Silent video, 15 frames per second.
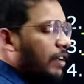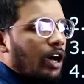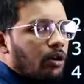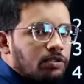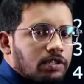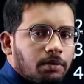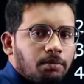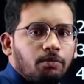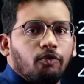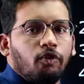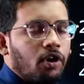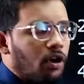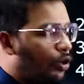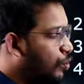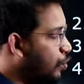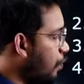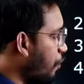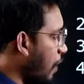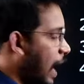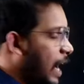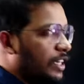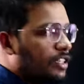we have some 1 or 2
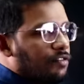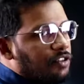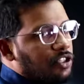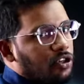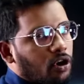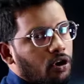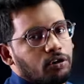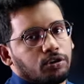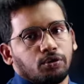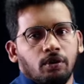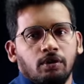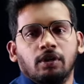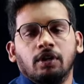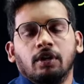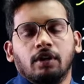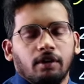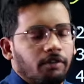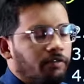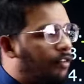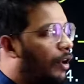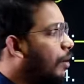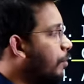facts which are also
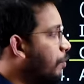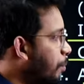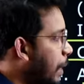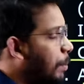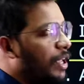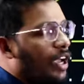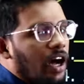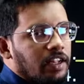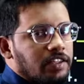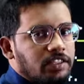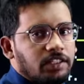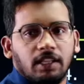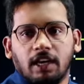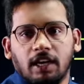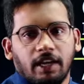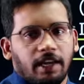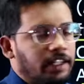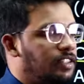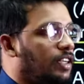maybe asked in the